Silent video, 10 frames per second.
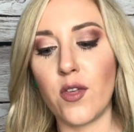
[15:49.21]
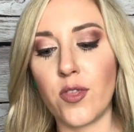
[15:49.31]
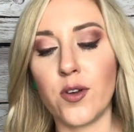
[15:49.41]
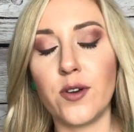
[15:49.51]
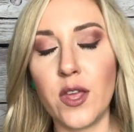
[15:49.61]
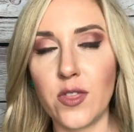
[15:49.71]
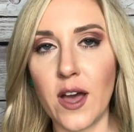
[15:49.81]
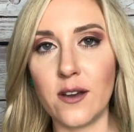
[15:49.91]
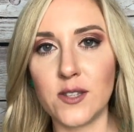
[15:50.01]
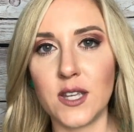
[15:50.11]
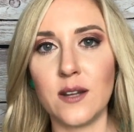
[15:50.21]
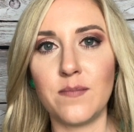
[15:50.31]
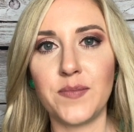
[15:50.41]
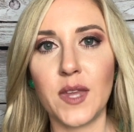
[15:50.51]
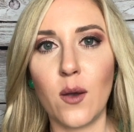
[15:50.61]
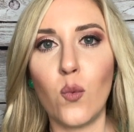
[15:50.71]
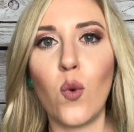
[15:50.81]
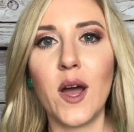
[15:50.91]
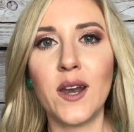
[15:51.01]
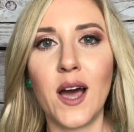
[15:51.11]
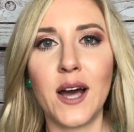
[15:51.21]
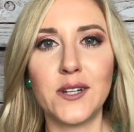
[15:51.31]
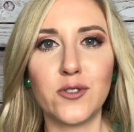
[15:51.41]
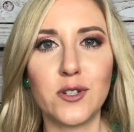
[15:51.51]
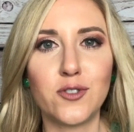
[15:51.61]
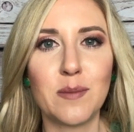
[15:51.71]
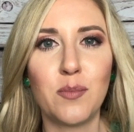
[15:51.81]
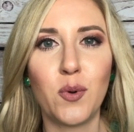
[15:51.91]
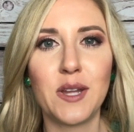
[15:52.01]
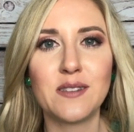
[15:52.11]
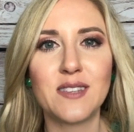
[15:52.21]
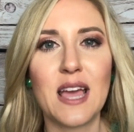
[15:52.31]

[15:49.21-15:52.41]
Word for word: 30,100 trip points.